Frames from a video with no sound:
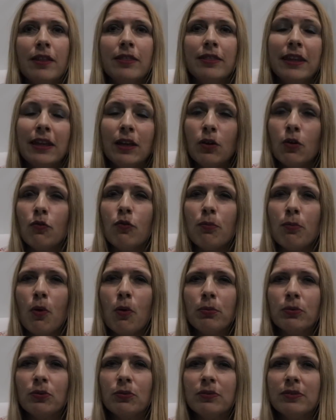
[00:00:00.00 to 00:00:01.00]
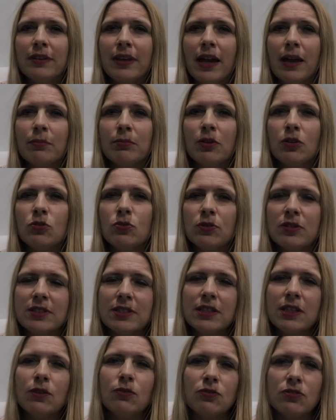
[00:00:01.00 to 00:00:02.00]
Think of a moment in time that you
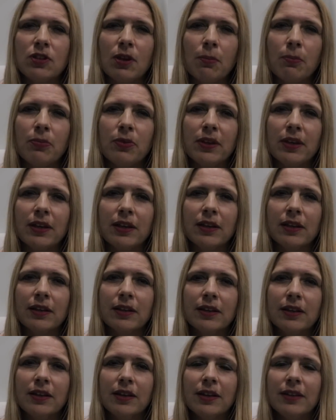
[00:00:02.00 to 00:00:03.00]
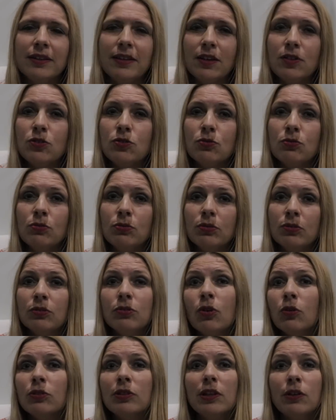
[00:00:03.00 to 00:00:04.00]
achieved something that you
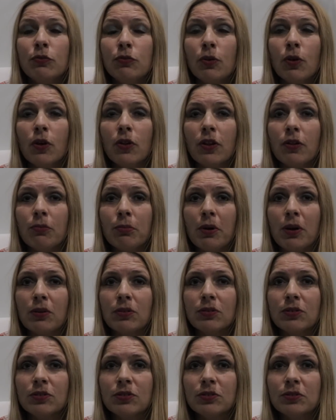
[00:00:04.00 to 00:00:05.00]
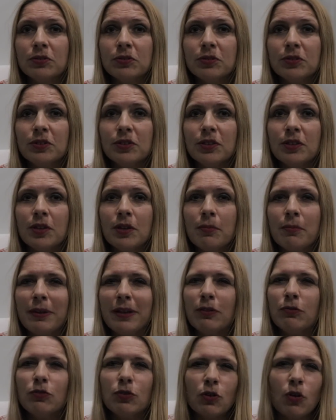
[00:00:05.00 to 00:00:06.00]
totally forgot about. But
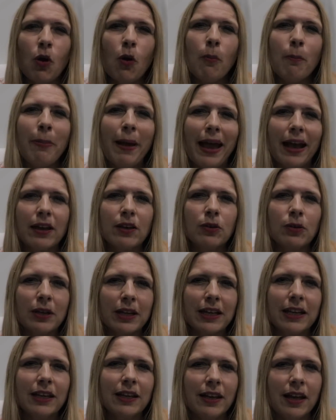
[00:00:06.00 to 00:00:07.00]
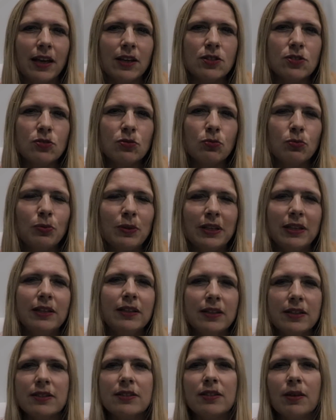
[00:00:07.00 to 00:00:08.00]
if you go back, you realize you really
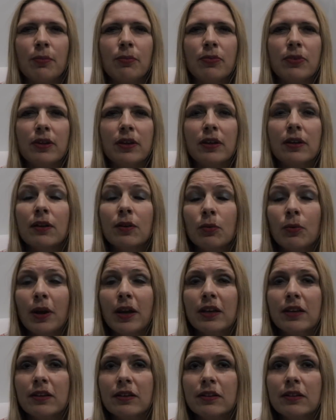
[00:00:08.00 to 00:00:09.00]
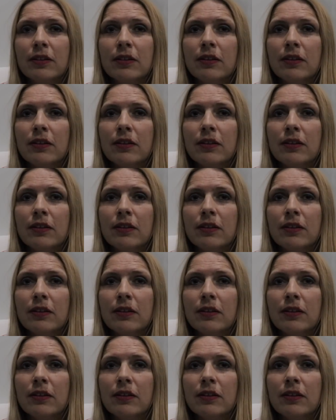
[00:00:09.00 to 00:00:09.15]
did something great.